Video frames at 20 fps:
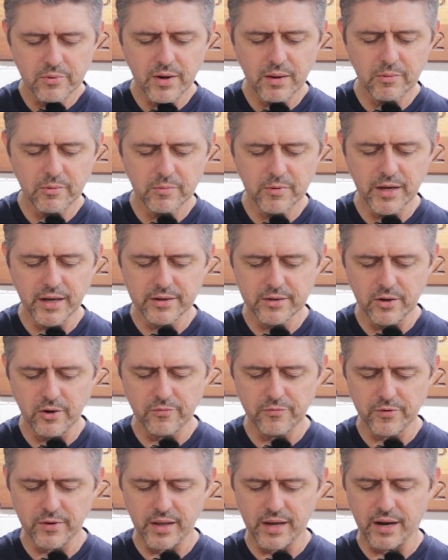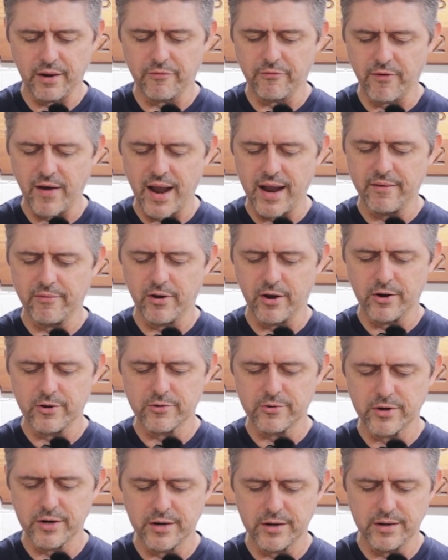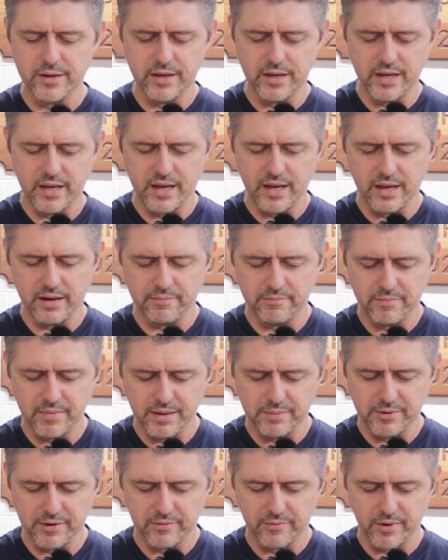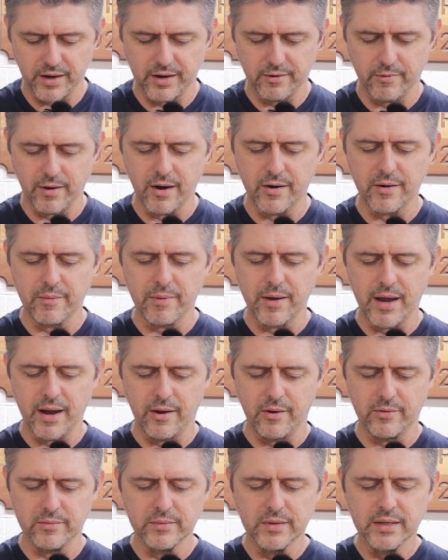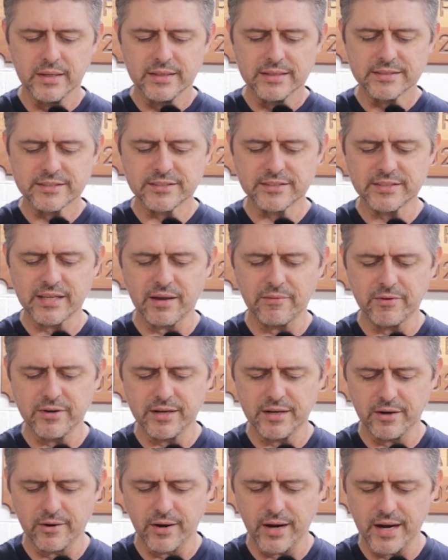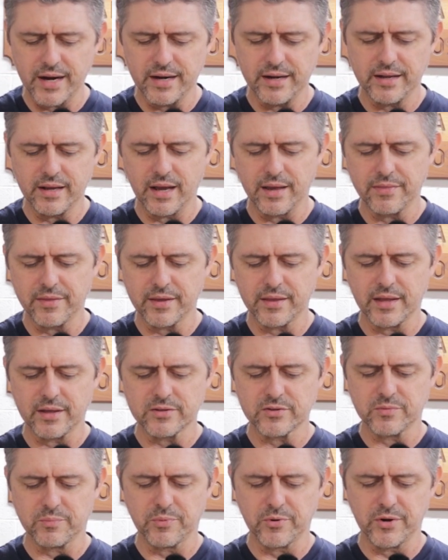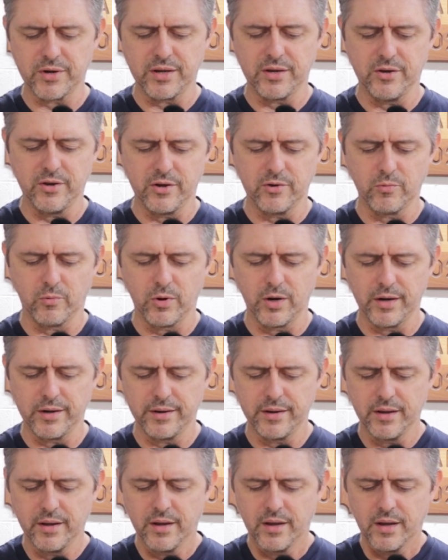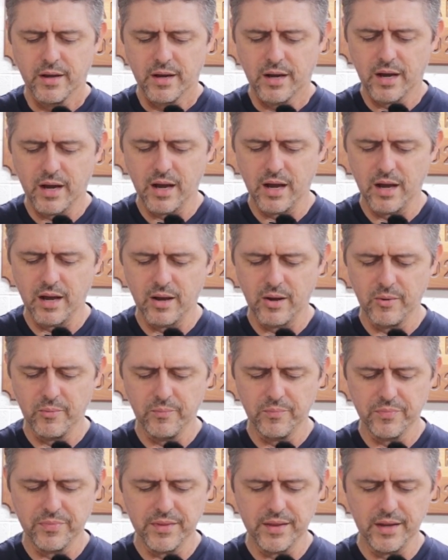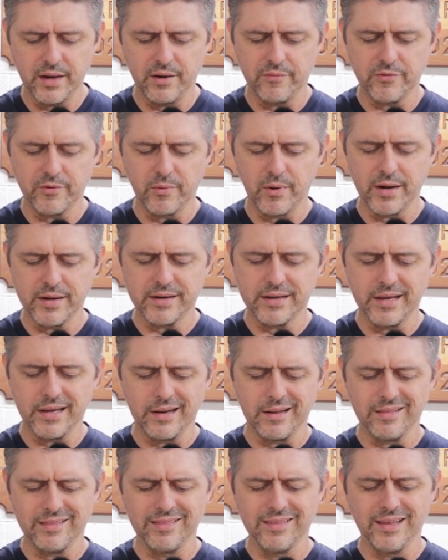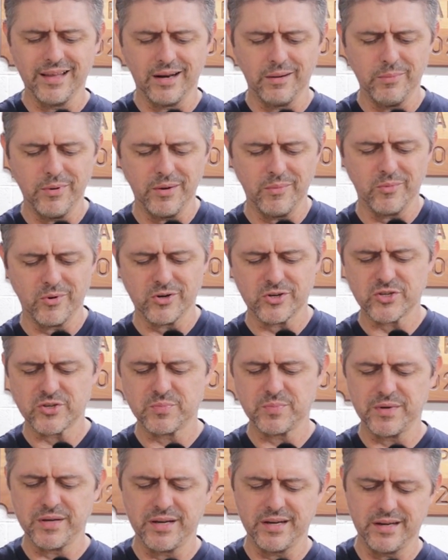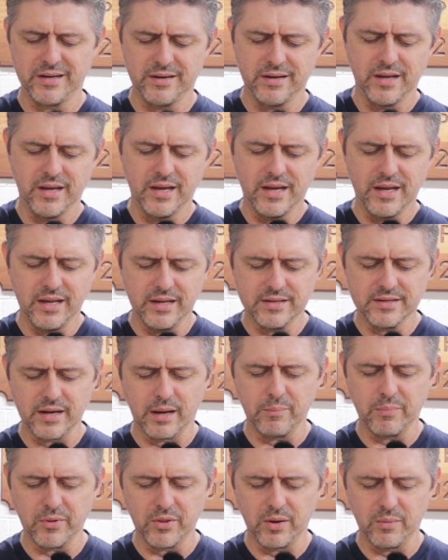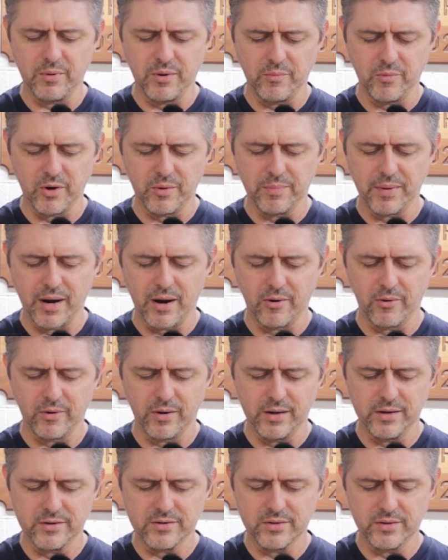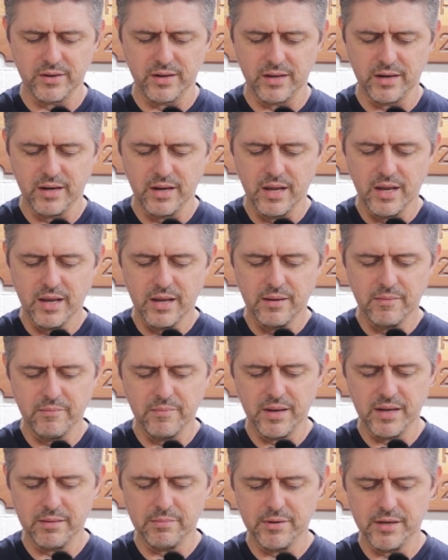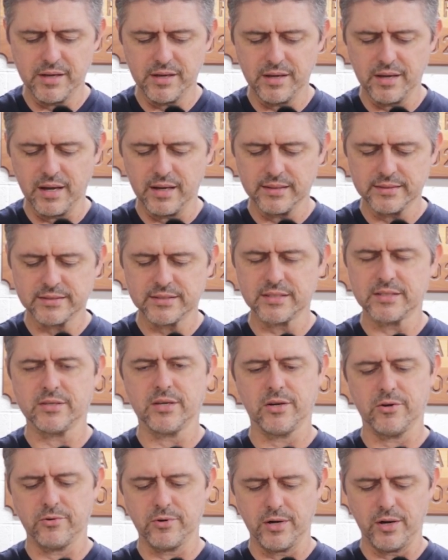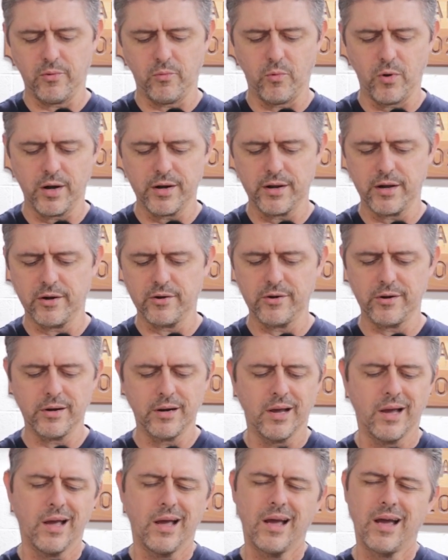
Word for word: Probably I'd go for like a 500 at maybe right around about 70 or 80. I think that's a pretty good one. Um, you know, if you wanted to get a little bit more speed and dump a little bit more power into it, maybe uh, 600 at 100.